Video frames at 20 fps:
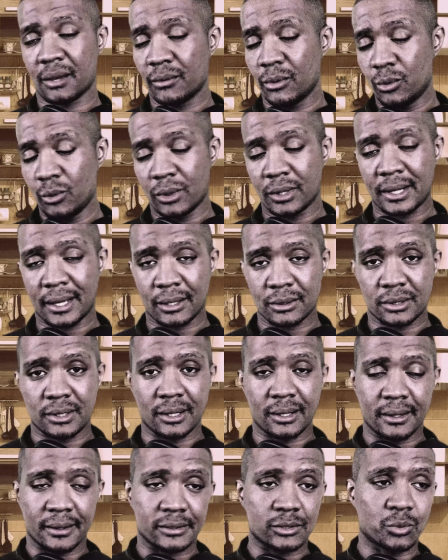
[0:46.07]
everyone out
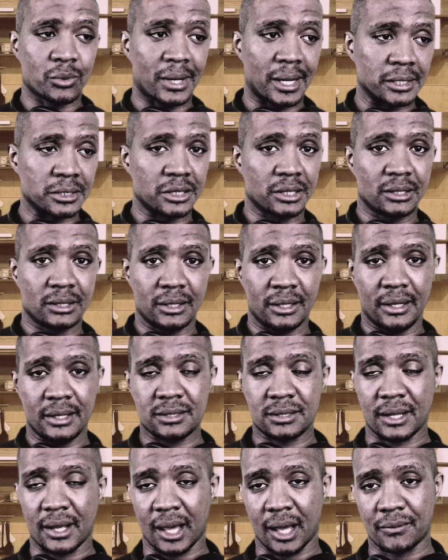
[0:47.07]
there that's watching
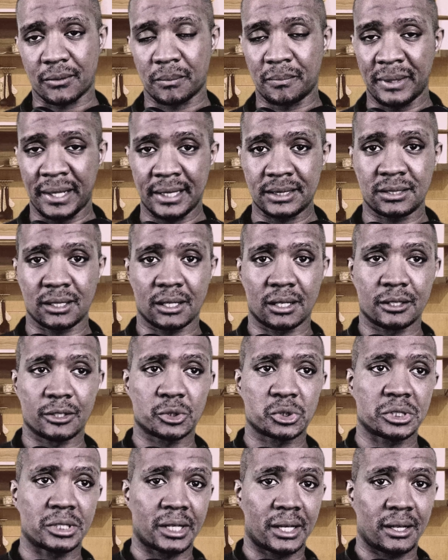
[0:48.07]
needs to have a basic
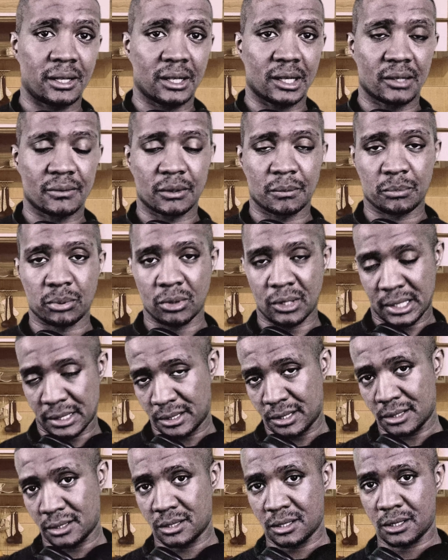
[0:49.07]
understanding of a
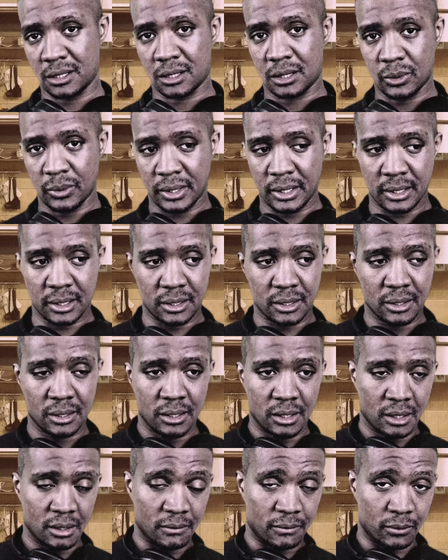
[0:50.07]
process in a thread.
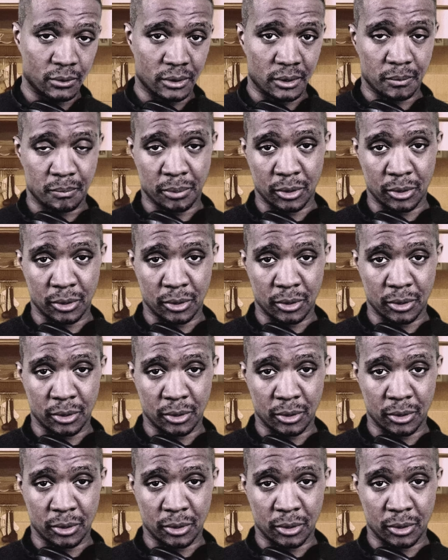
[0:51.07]
For the